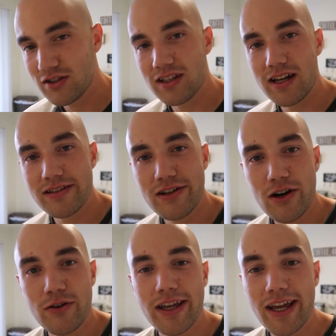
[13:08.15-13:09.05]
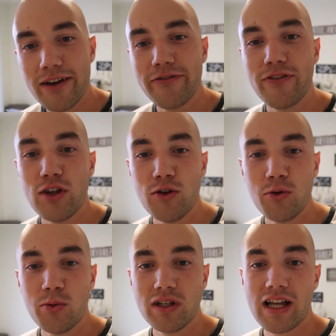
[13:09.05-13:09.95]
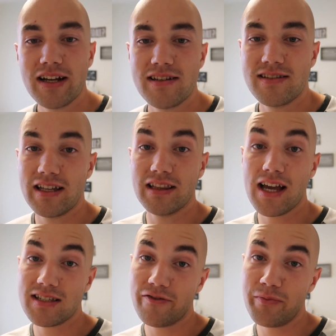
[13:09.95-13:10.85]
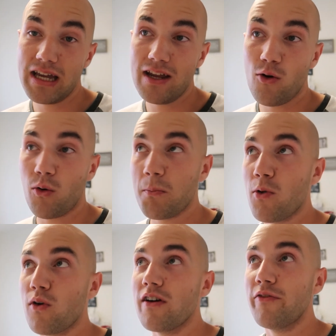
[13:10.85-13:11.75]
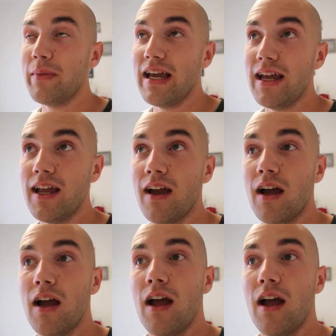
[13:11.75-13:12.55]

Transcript: Just let us know if you would like to see less of me or more of me.